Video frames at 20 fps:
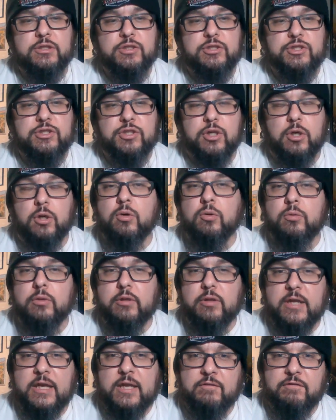so
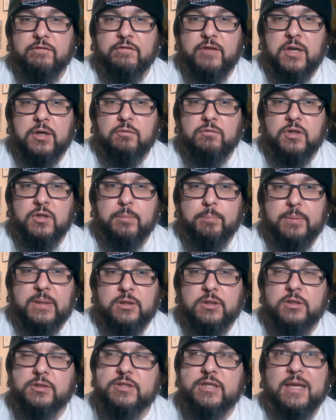can fight over the
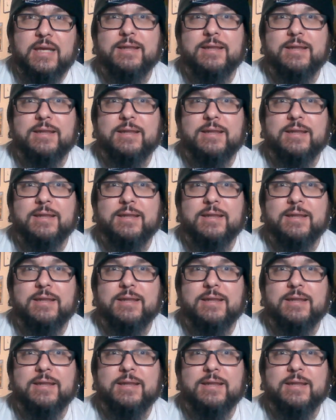belt.